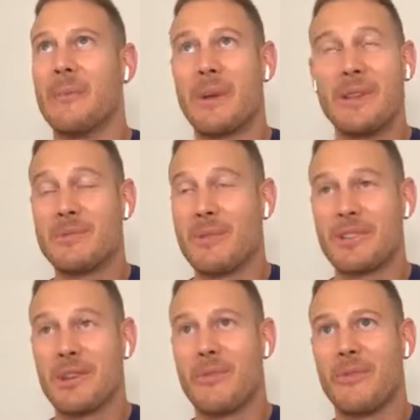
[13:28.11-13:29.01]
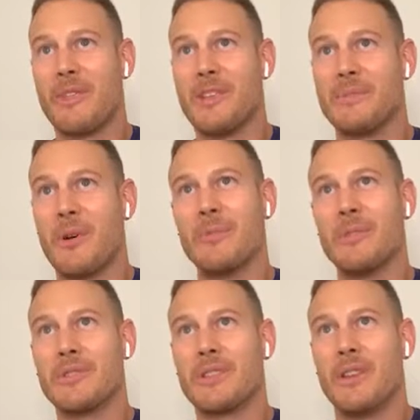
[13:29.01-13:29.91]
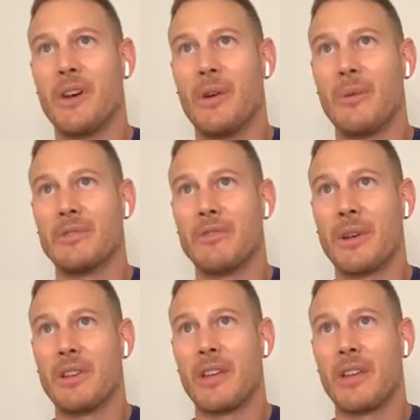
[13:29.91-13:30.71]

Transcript: pinch myself in these moments, and I always remember,